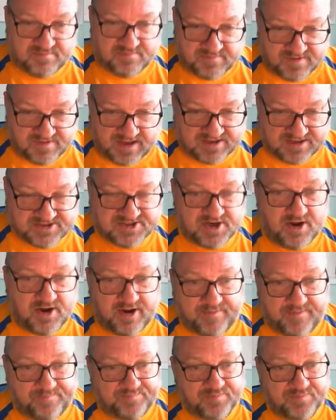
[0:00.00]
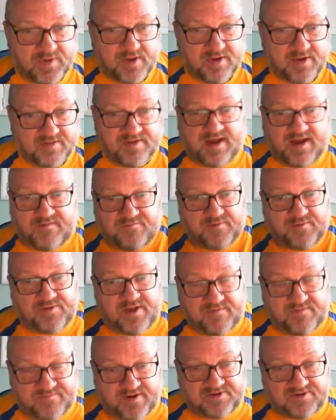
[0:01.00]
that time. Therefore,
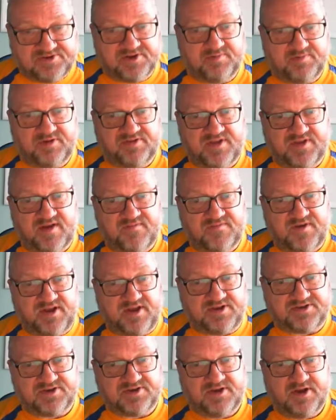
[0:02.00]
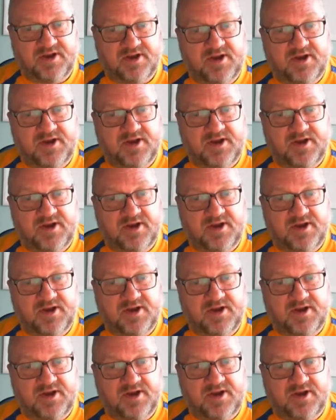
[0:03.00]
they're voting with their feet.